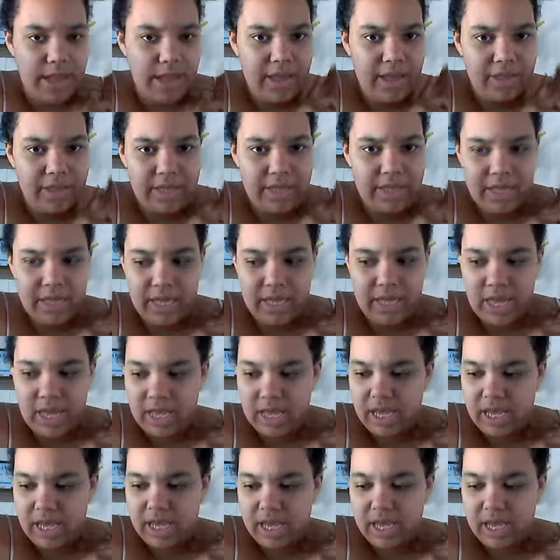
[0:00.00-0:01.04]

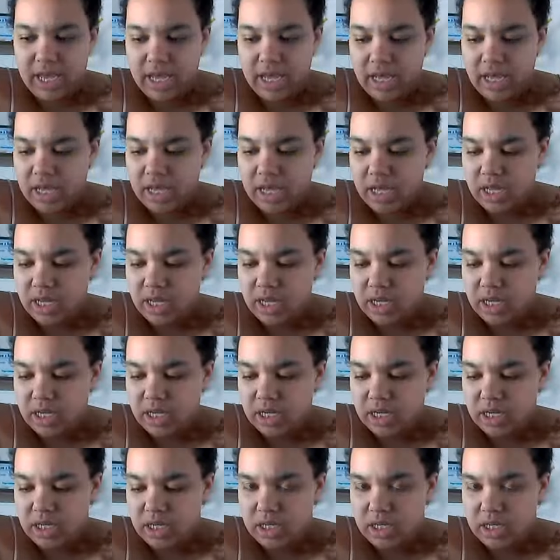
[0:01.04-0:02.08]
mottling,
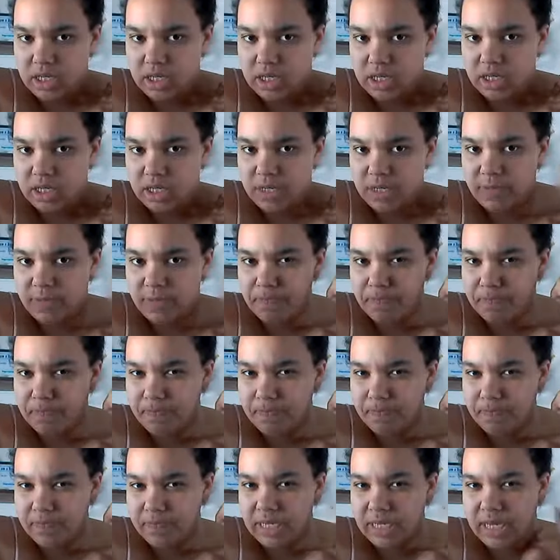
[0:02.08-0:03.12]
and
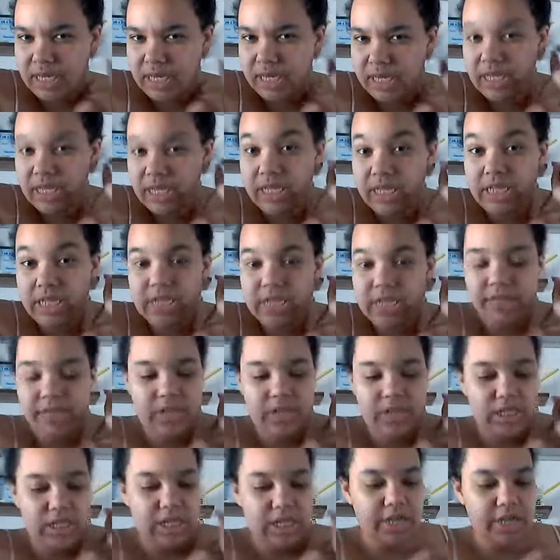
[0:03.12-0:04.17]
I think
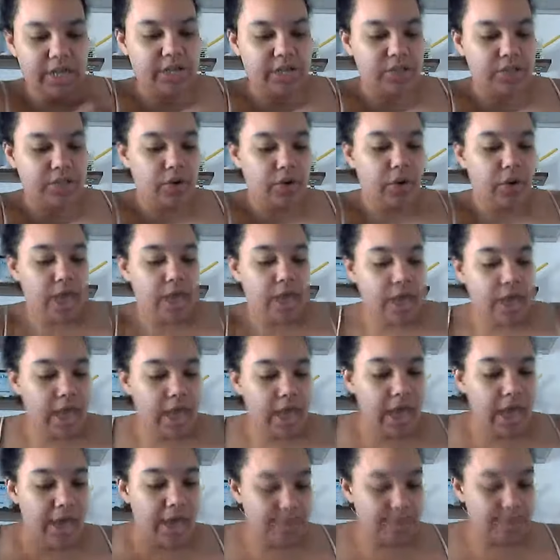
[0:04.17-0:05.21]
that's it for this layer. So
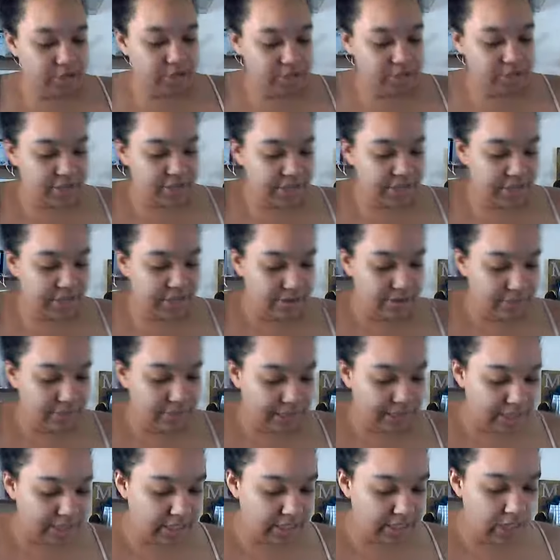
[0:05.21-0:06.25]
I'm going to show you guys
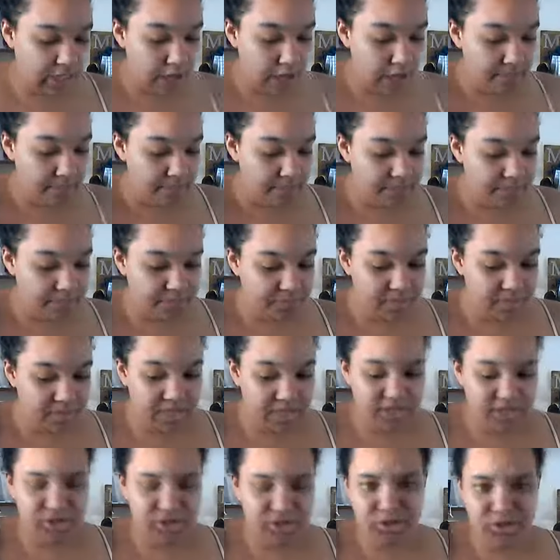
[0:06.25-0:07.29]
how I mix this up.
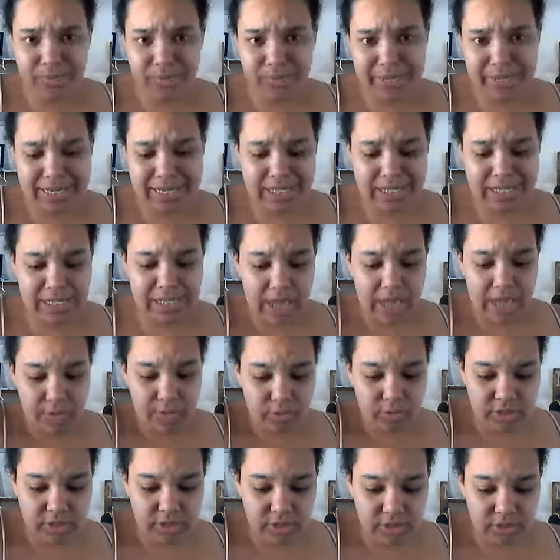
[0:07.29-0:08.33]
Super
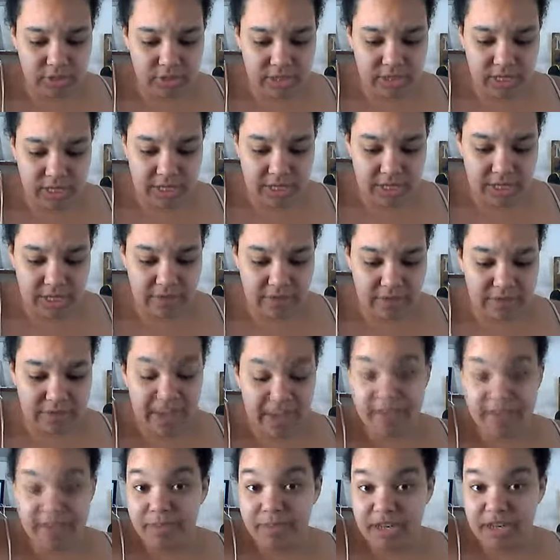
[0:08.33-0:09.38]
easy. I'm only
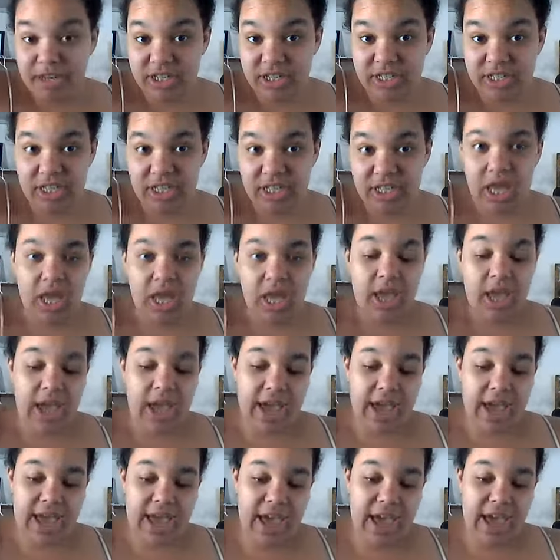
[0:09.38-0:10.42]
using 5 brushes.
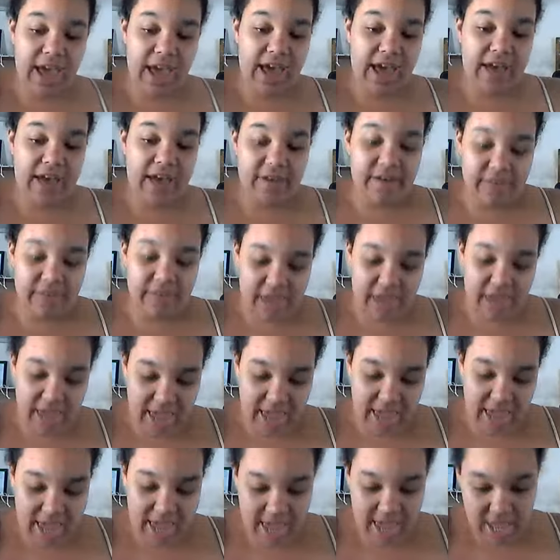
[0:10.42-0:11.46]
I have
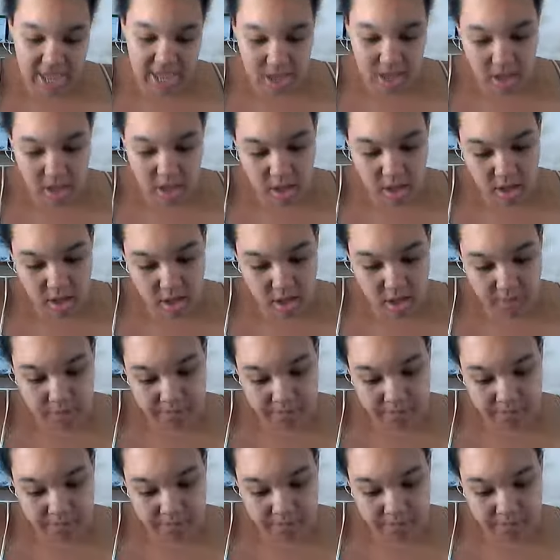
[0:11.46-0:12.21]
a